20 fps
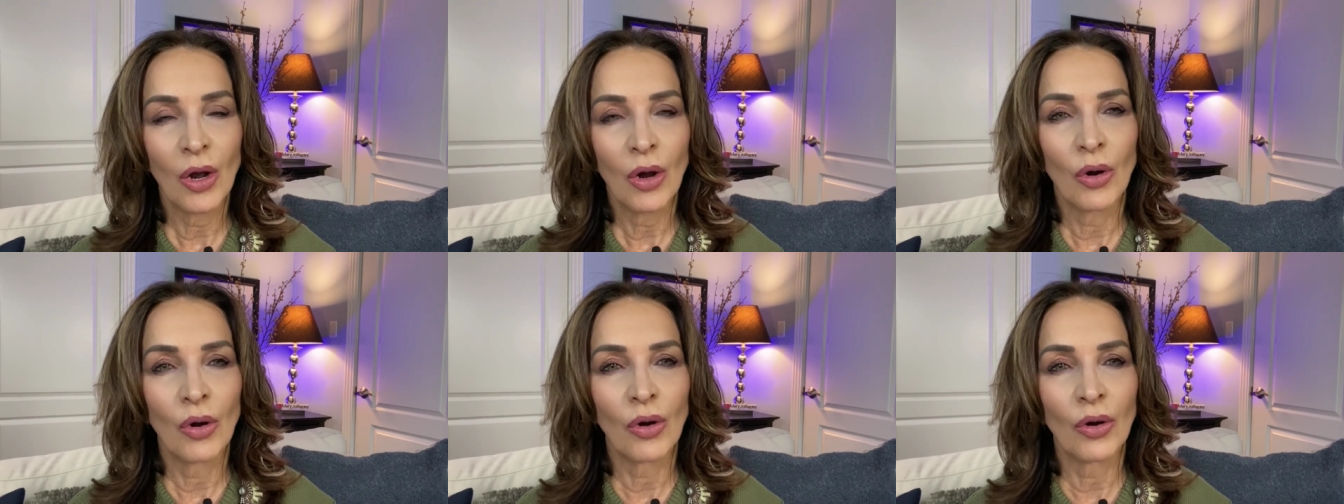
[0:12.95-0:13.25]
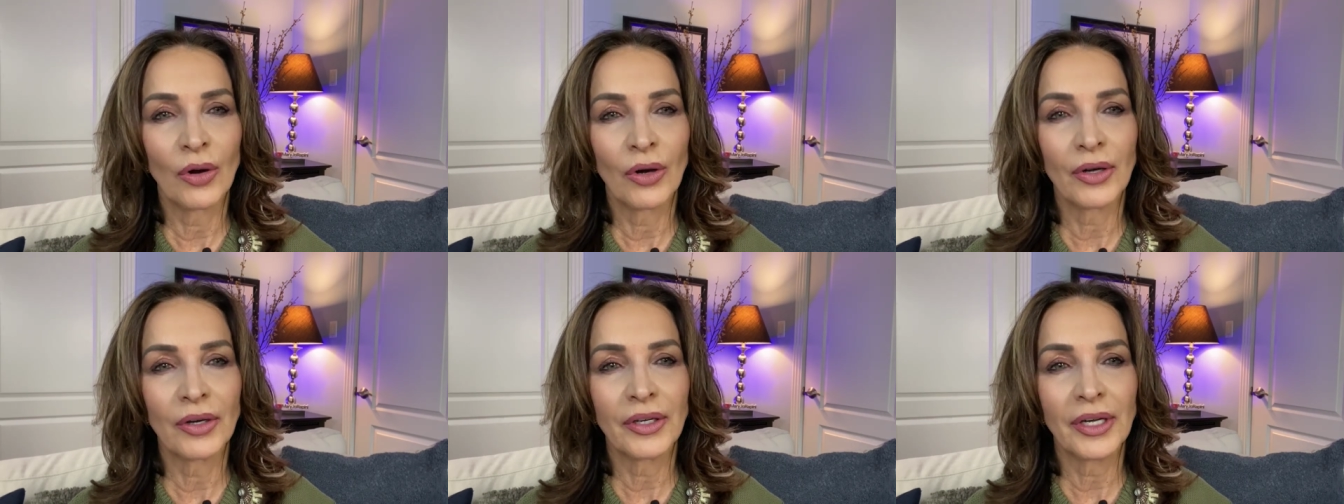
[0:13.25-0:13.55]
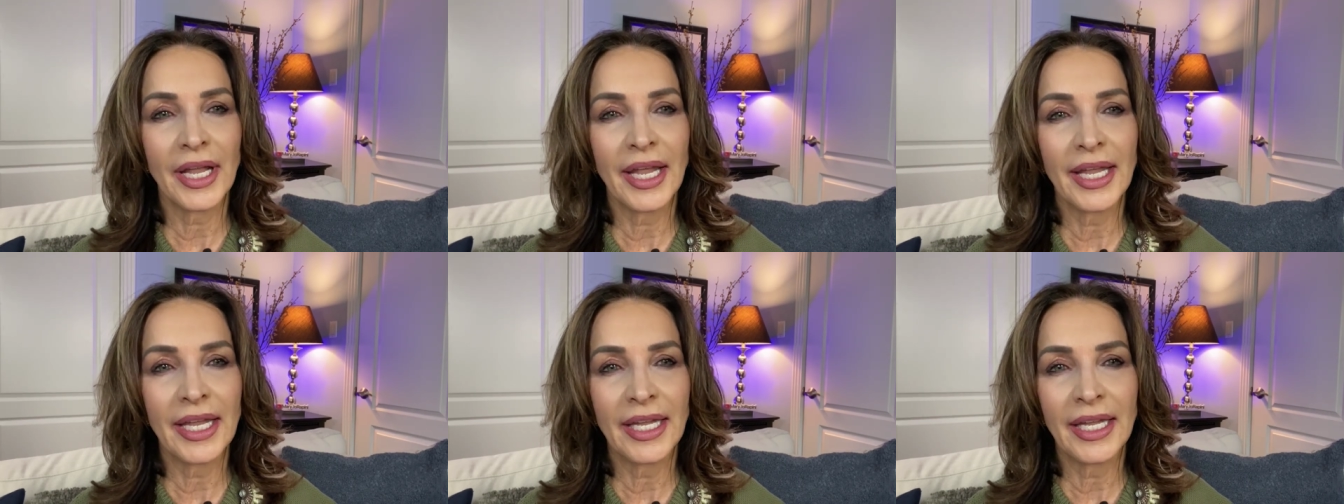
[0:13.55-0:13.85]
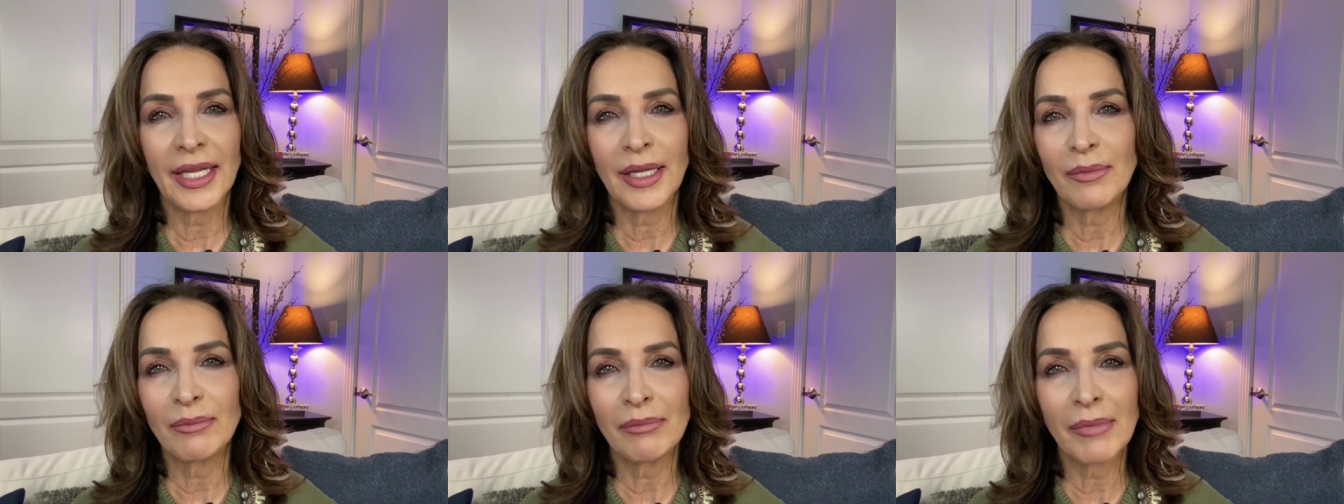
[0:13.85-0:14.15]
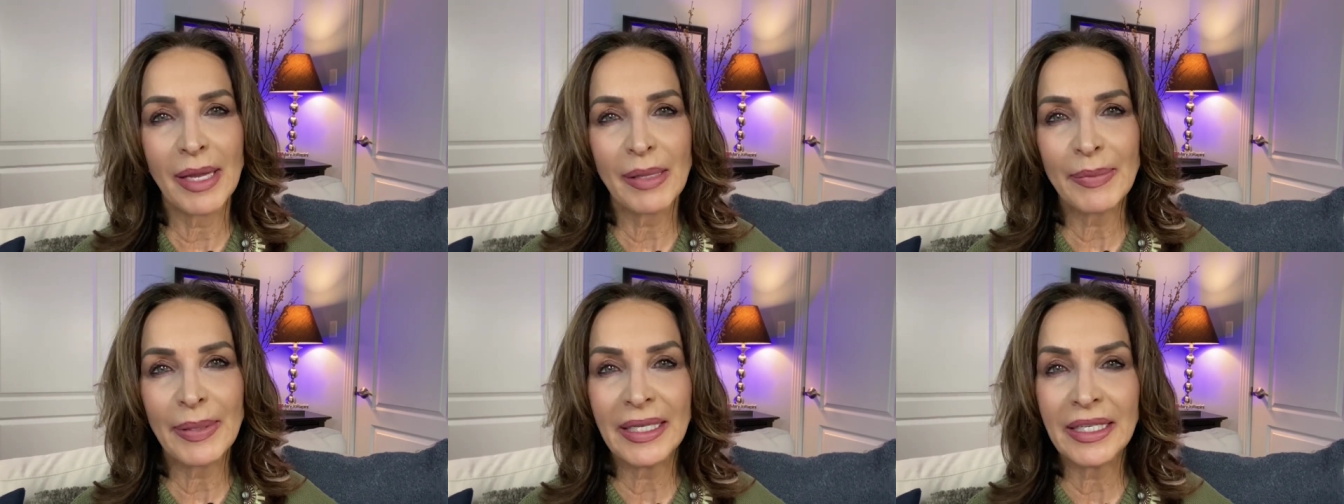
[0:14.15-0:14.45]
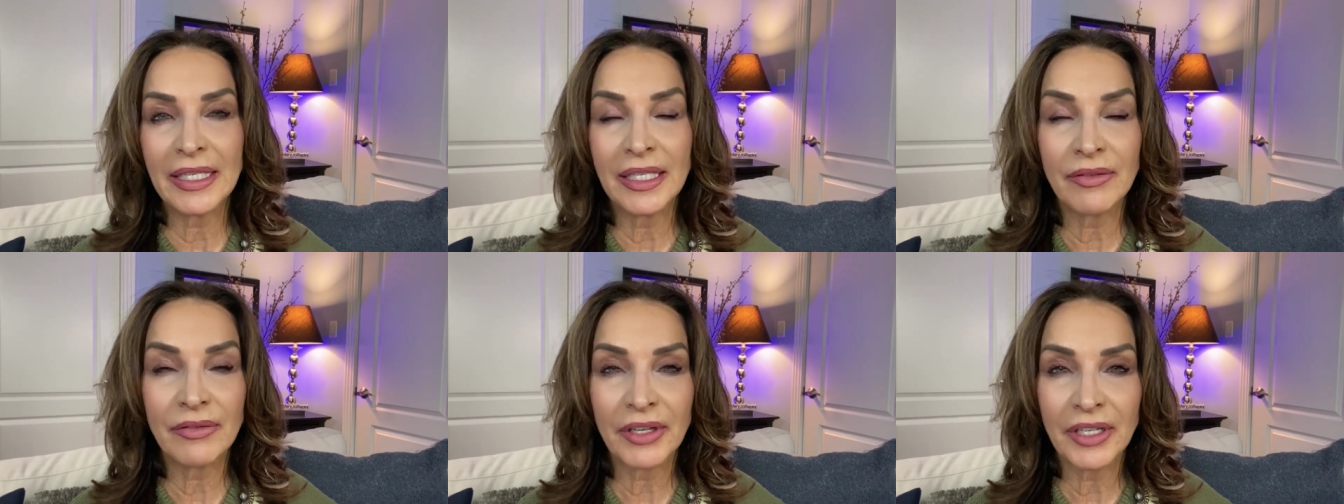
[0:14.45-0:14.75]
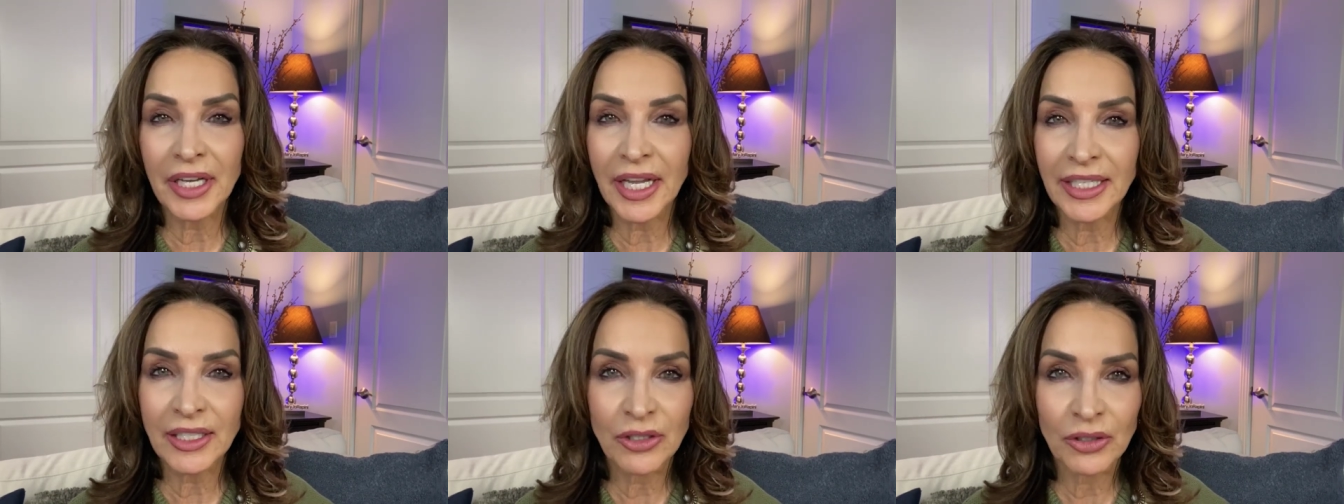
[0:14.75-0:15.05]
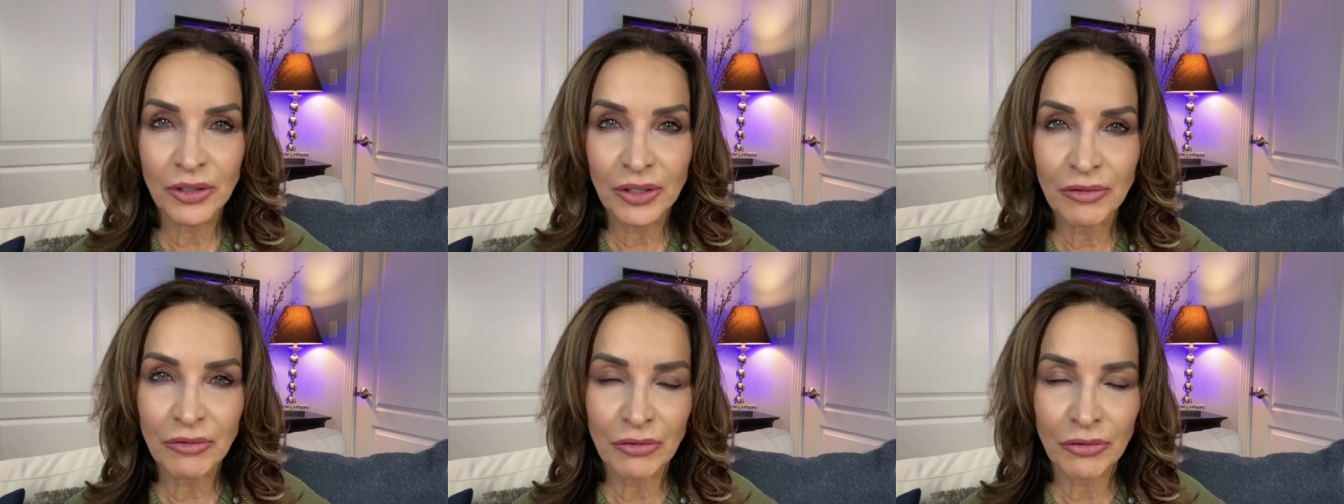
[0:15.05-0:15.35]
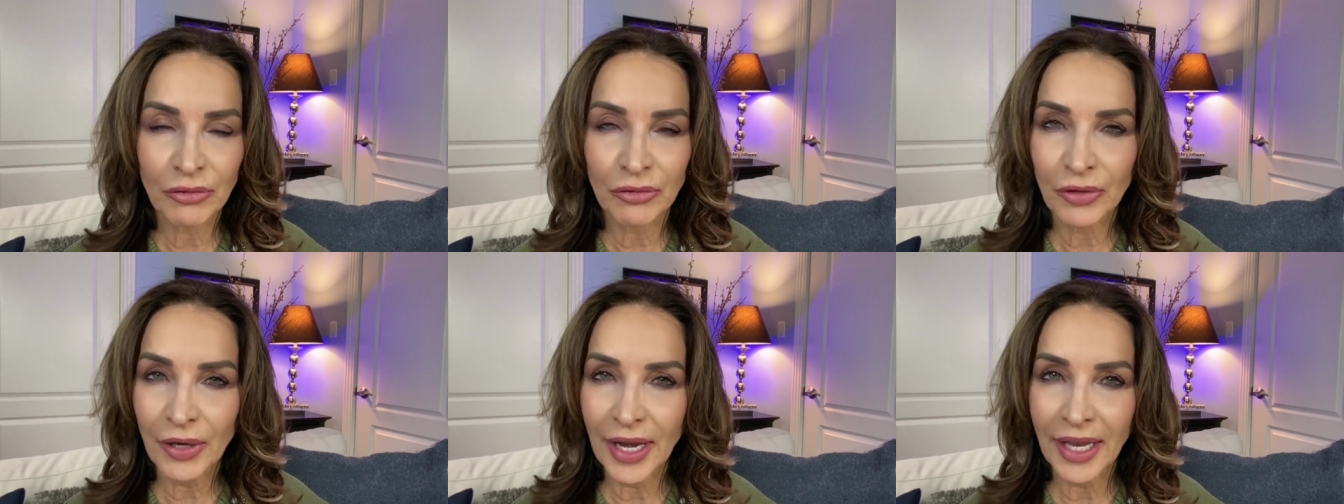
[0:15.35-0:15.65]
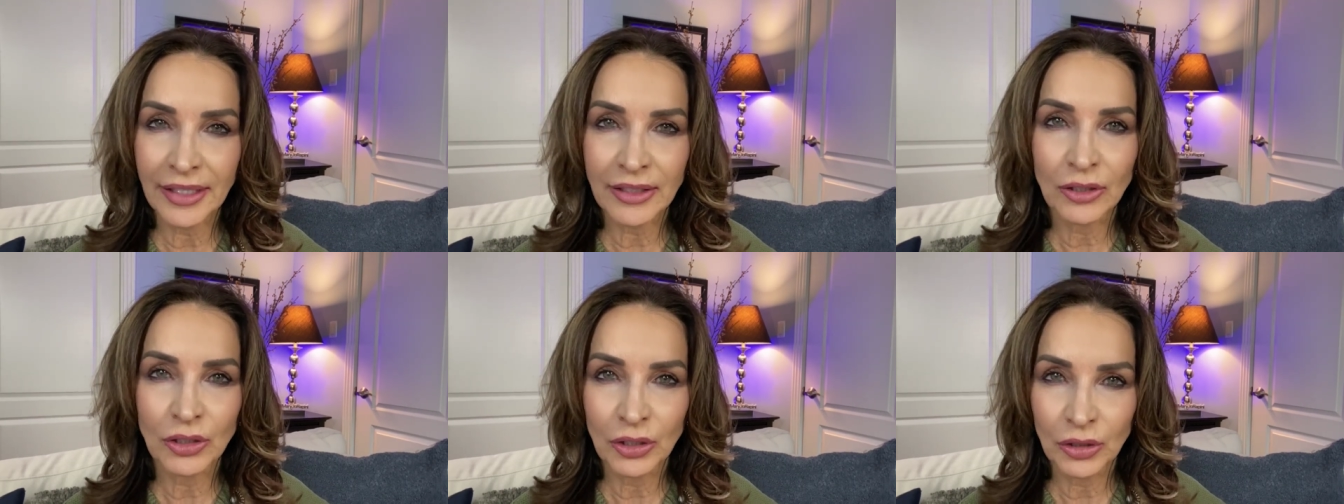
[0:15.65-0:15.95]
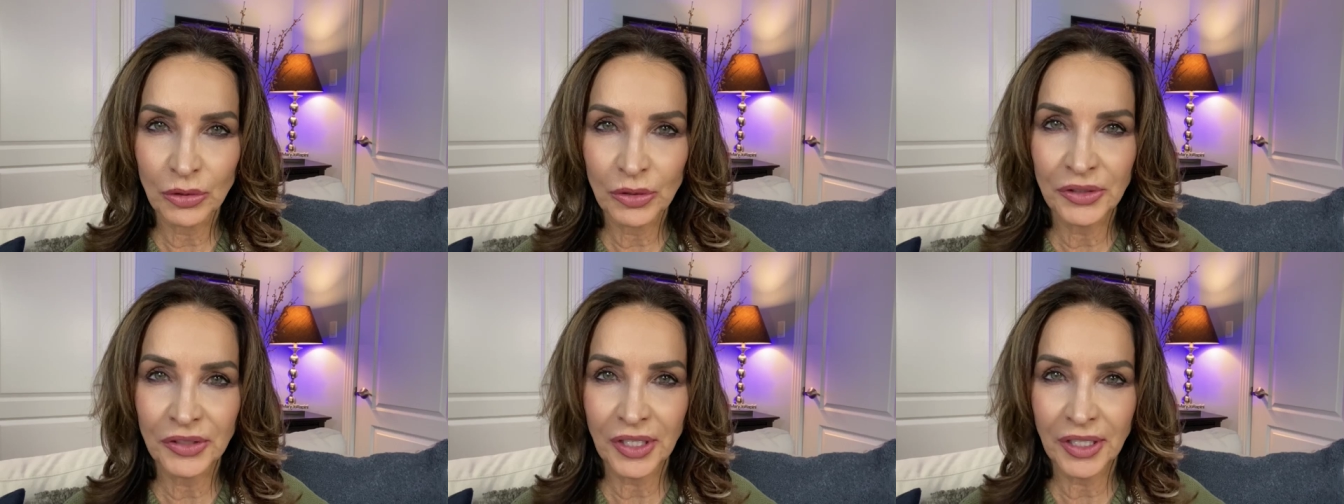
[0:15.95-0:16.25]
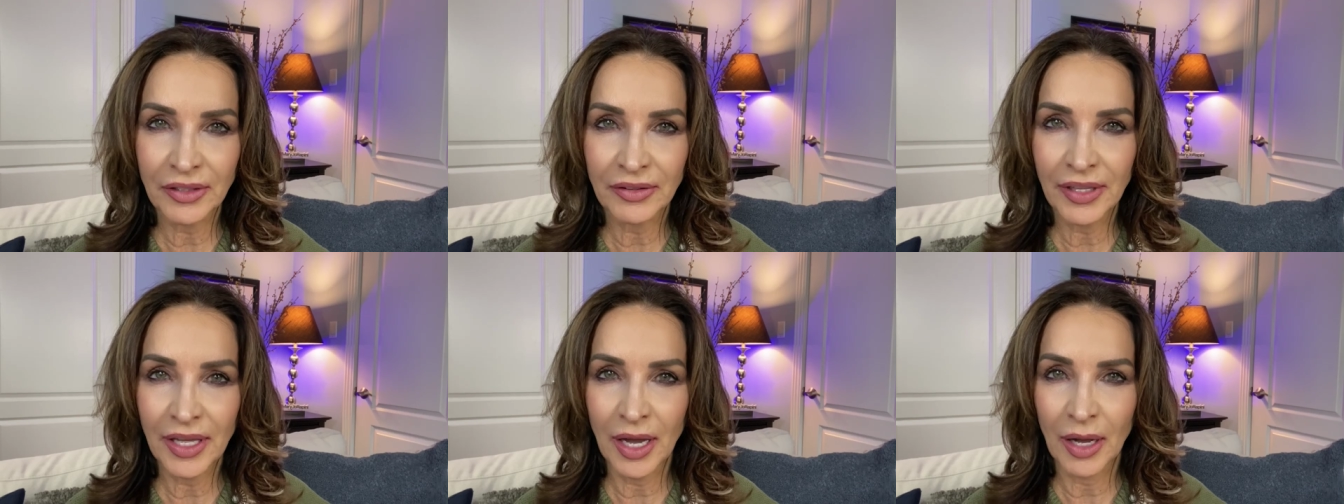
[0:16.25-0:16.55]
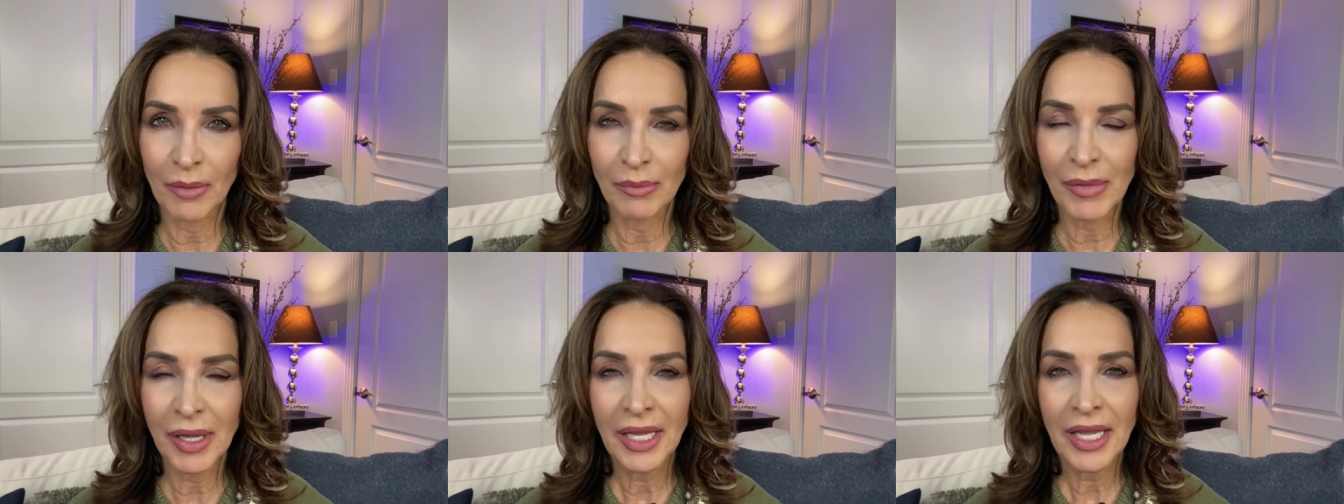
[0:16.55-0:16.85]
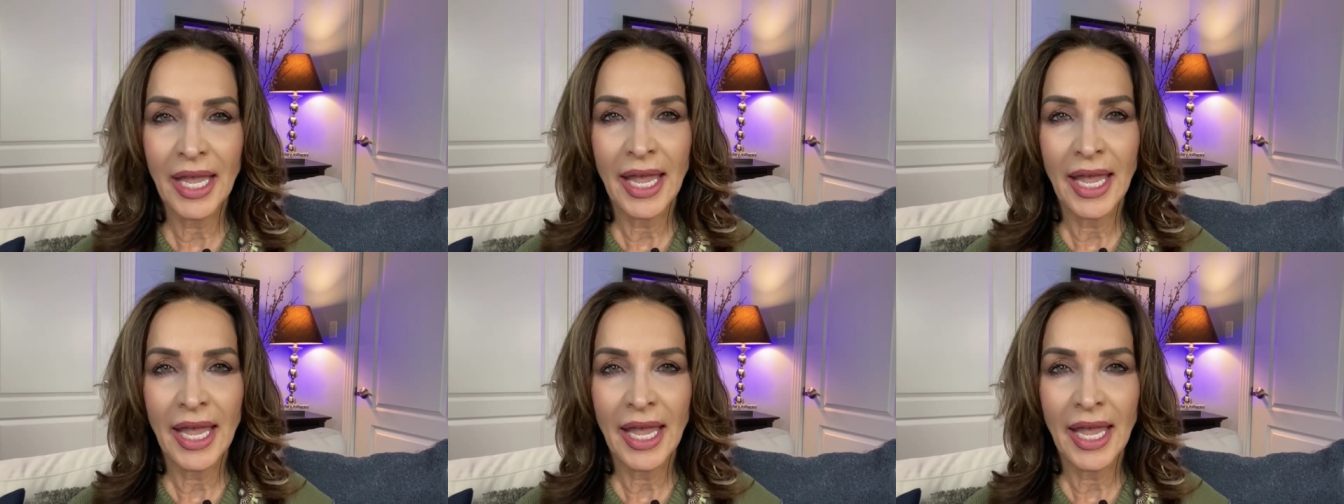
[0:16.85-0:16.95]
or a maybe even a good friend losing them.